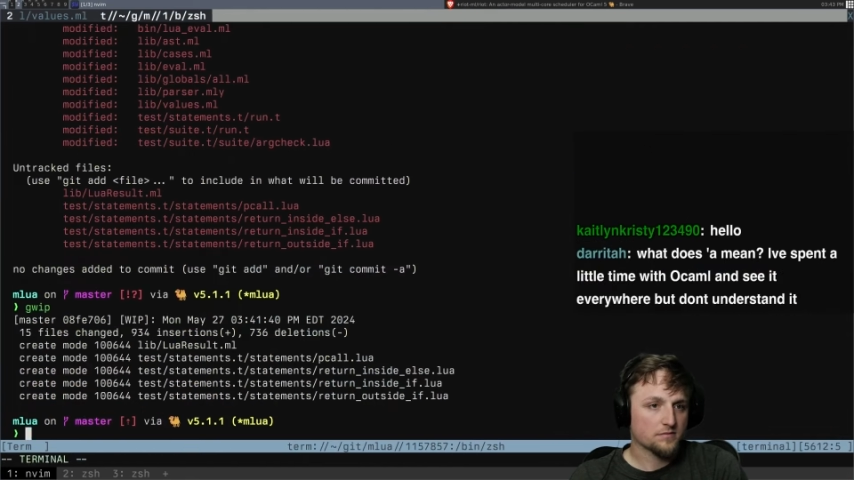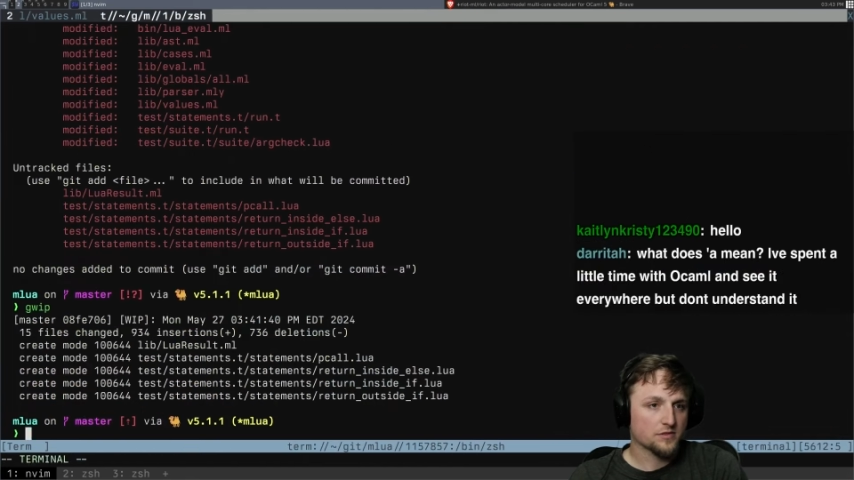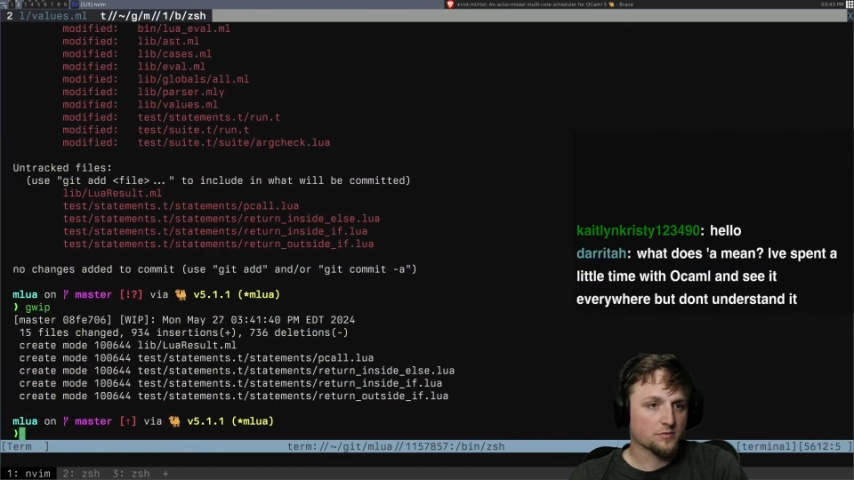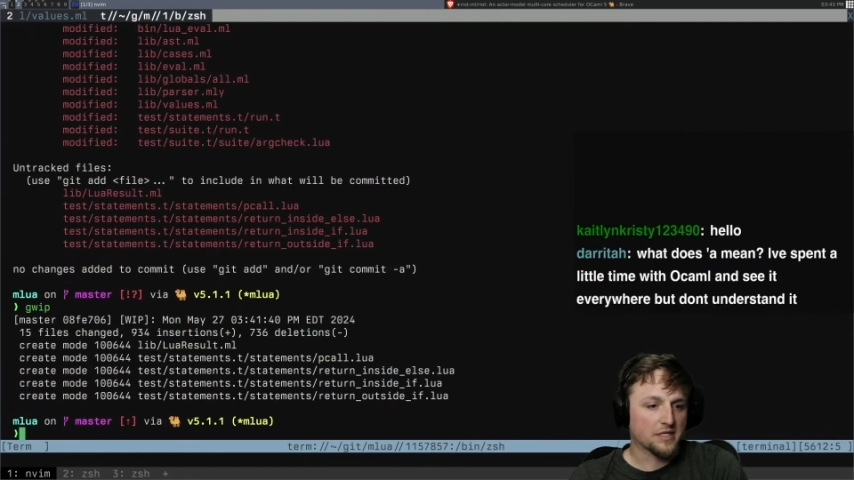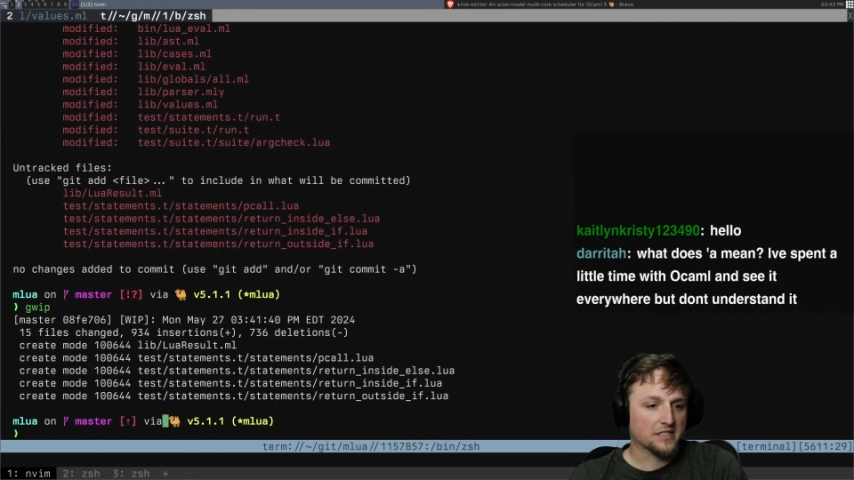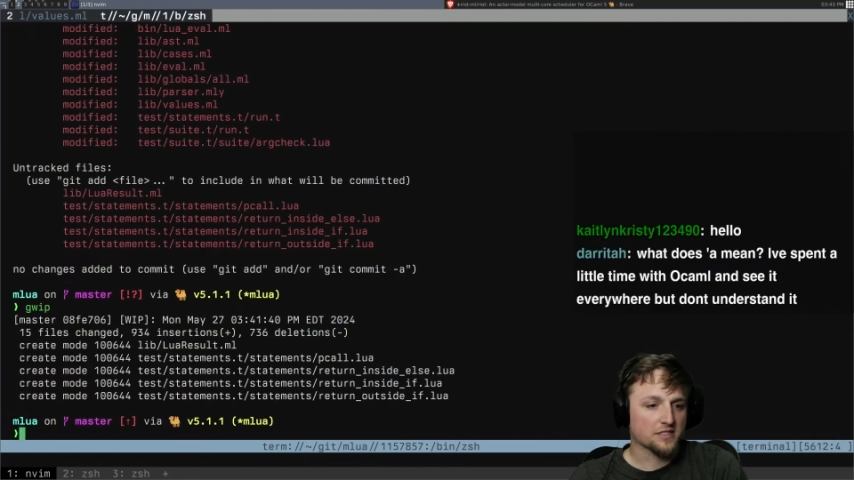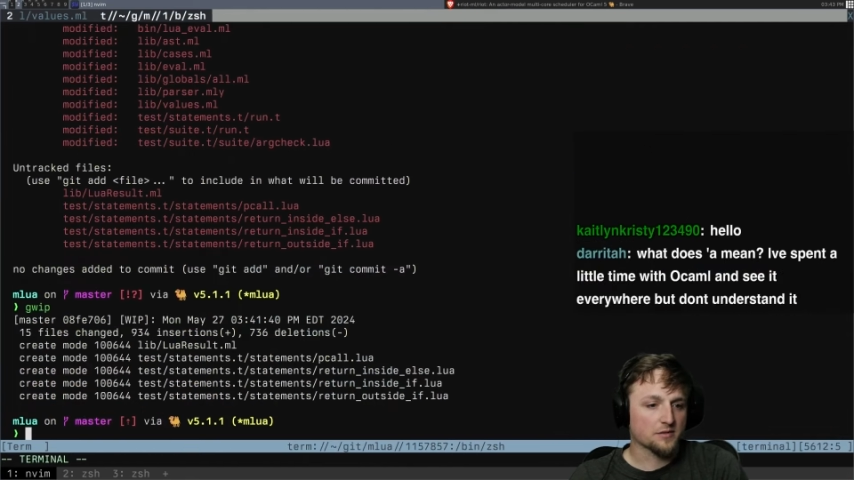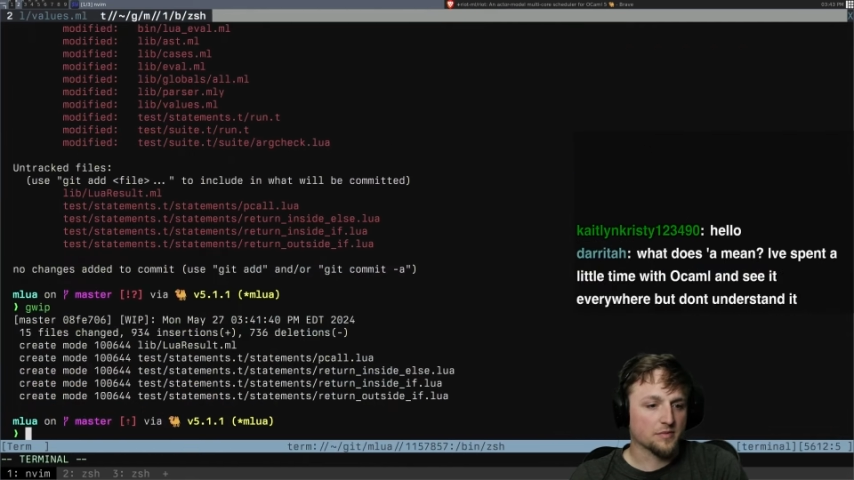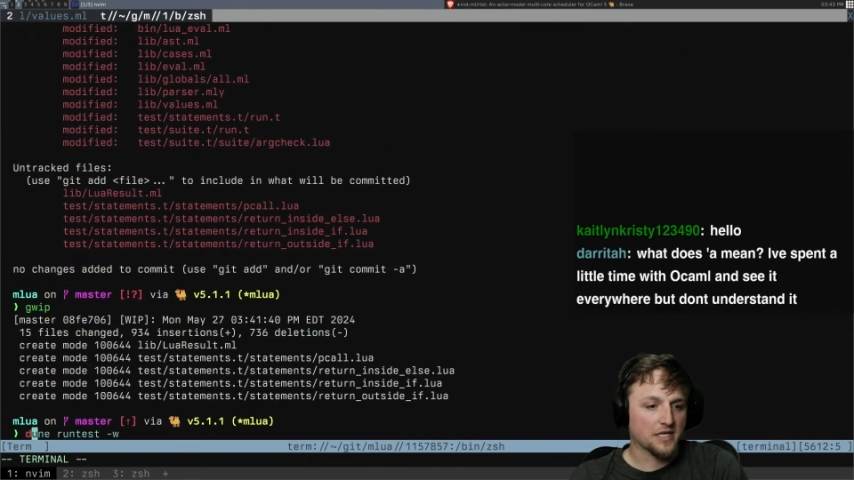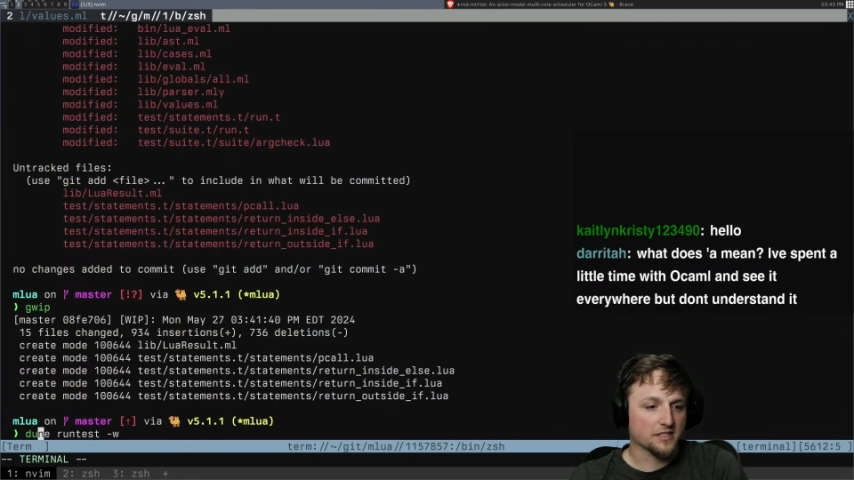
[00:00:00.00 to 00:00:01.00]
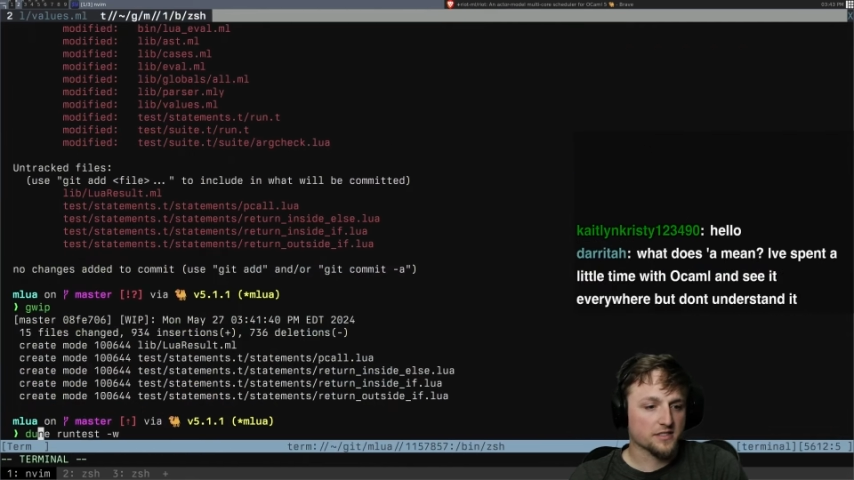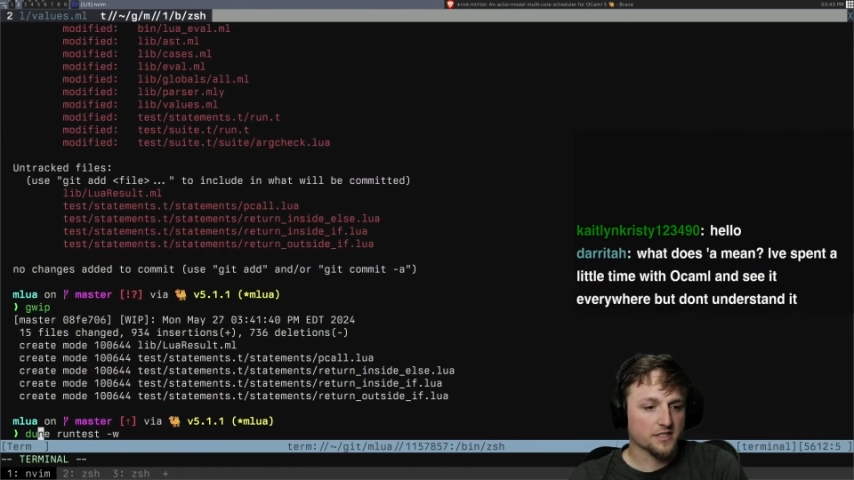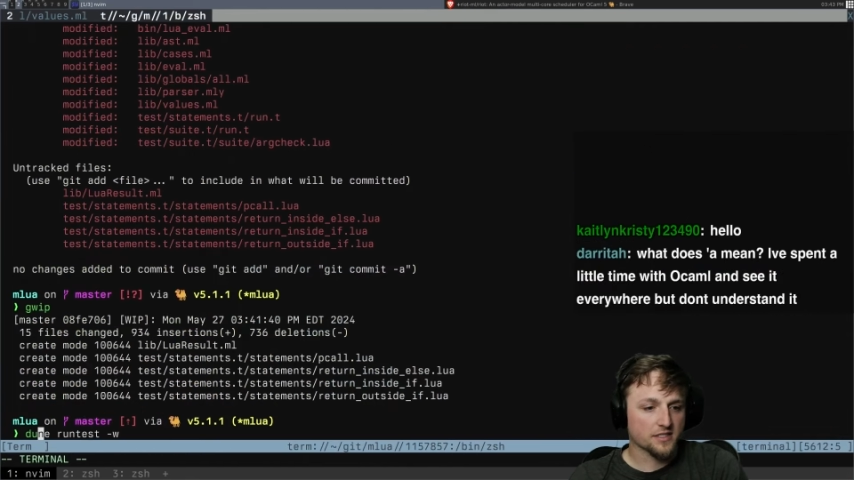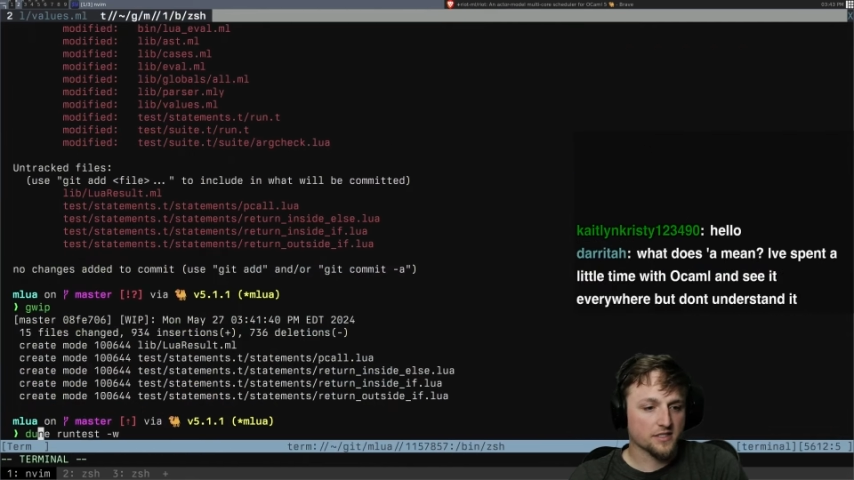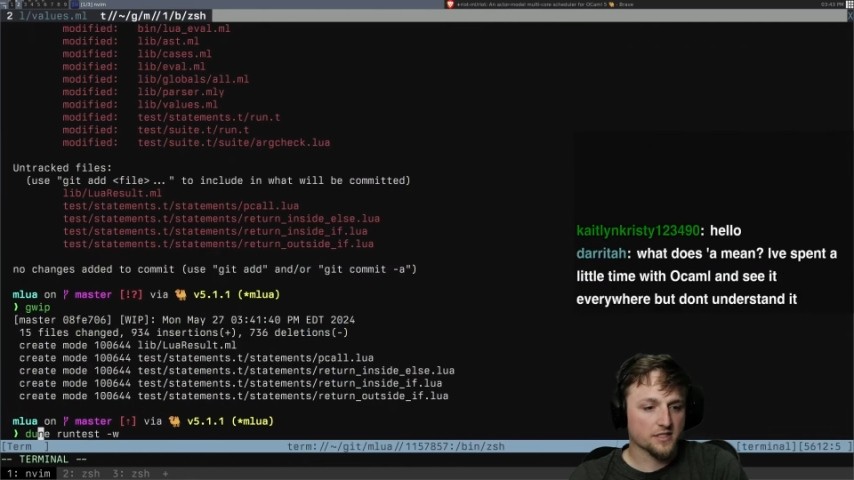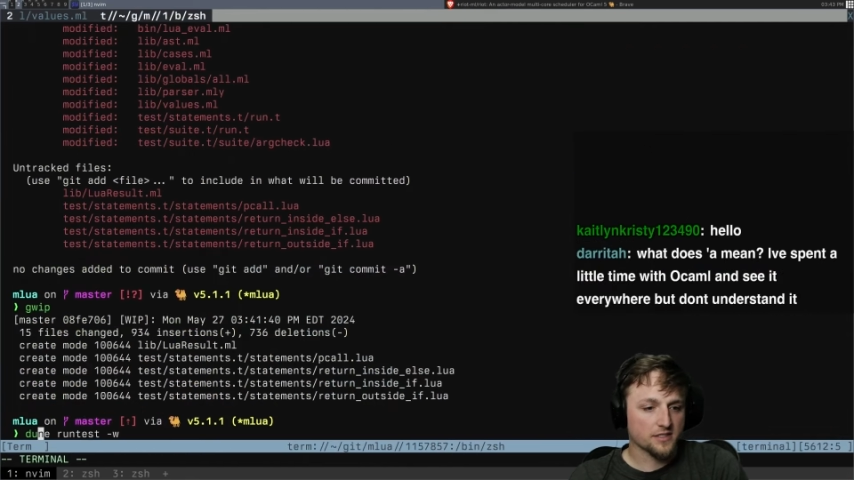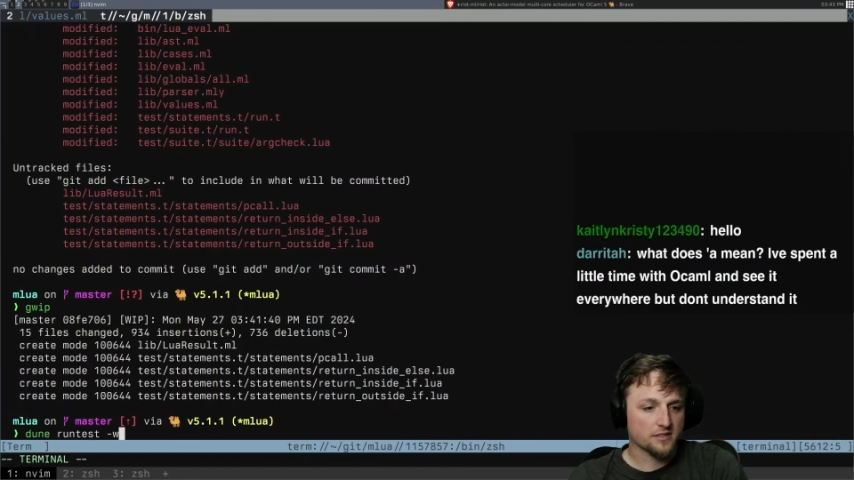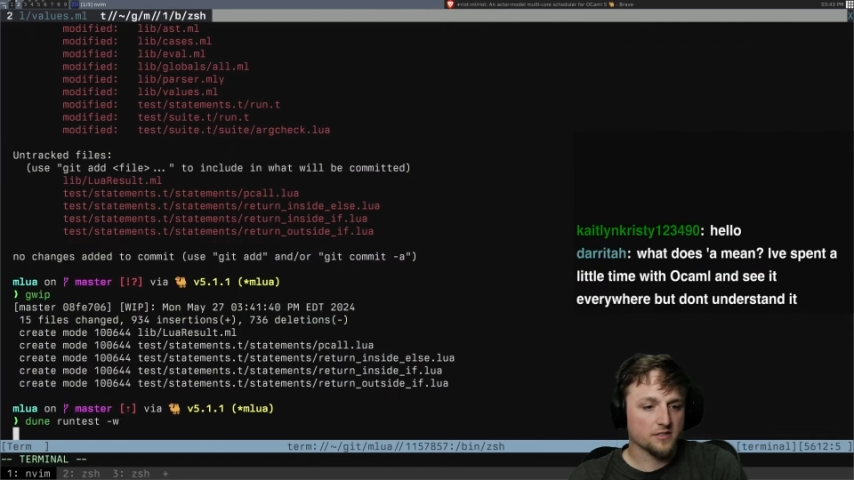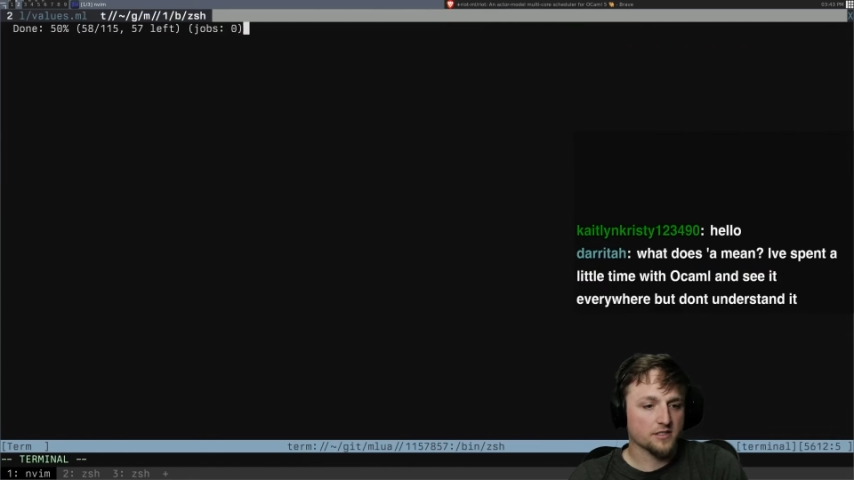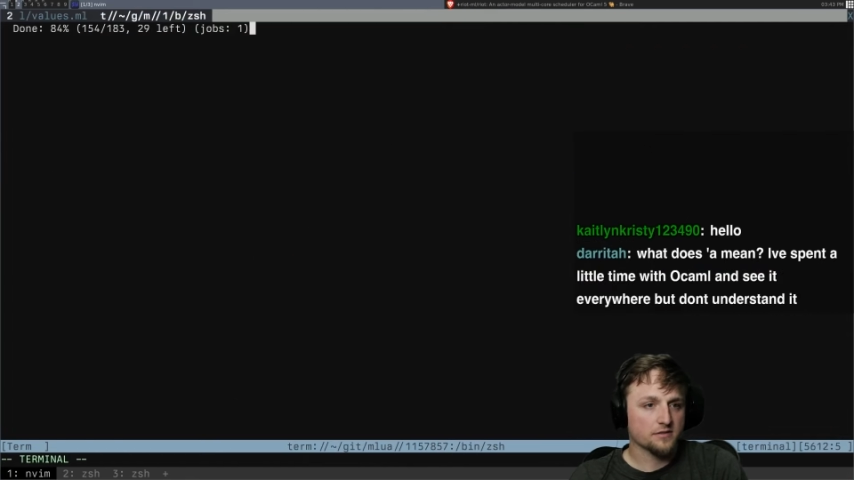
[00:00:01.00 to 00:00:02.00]
Back to compiling, I think,
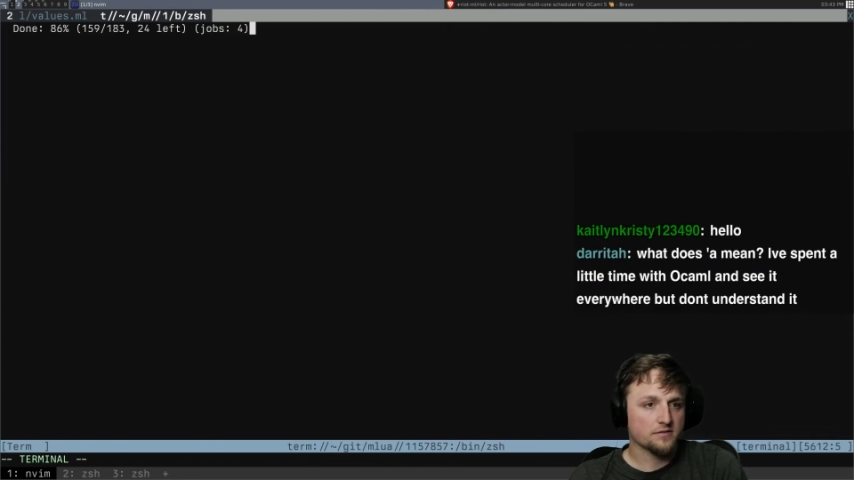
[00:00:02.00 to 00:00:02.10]
right?